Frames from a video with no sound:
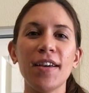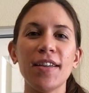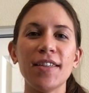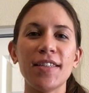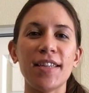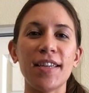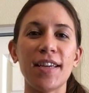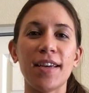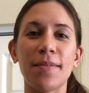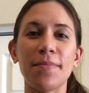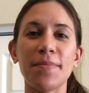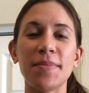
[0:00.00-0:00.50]

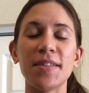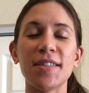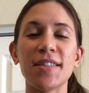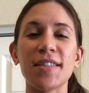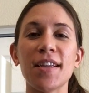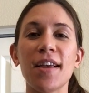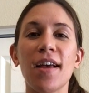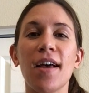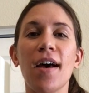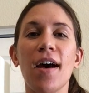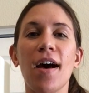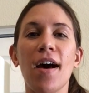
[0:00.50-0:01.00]
tips
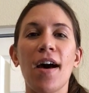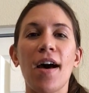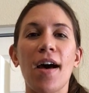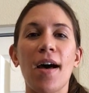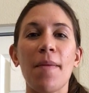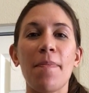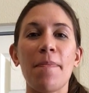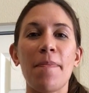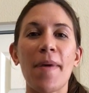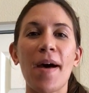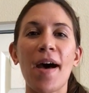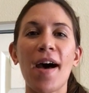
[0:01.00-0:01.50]

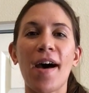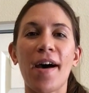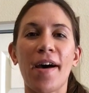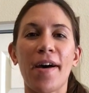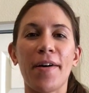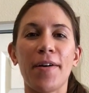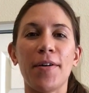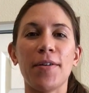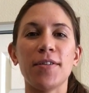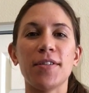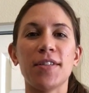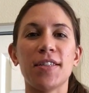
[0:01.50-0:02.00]

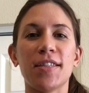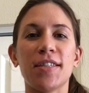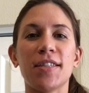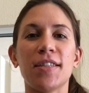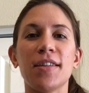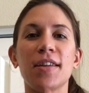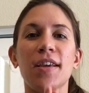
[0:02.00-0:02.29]
about